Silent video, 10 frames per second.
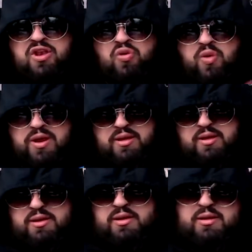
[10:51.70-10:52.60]
do want
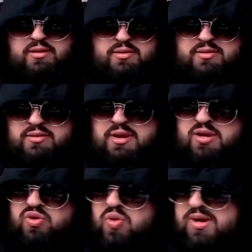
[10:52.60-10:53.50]

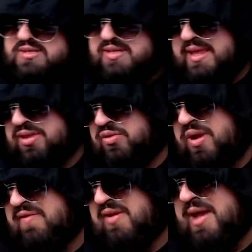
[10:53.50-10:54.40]
to say I do
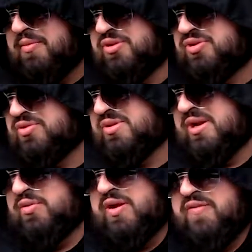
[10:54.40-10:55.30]
have a lot more shoes that I
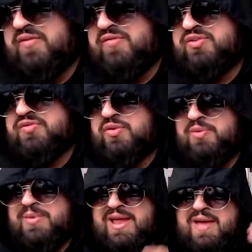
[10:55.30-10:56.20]
do have reviews for,
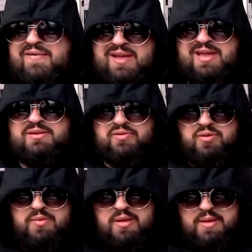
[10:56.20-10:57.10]
but I haven't got to
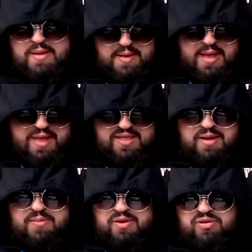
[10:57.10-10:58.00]
them. I think
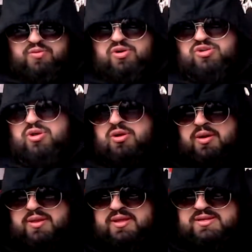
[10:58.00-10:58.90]
I'm gonna do more solo
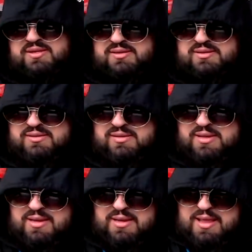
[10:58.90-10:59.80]
on these because
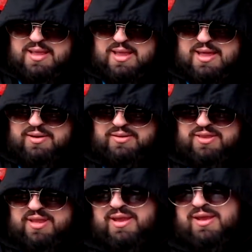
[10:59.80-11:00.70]
I don't
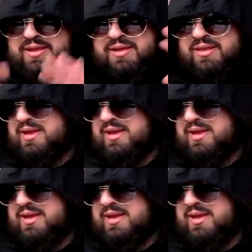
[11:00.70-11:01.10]
think any of the other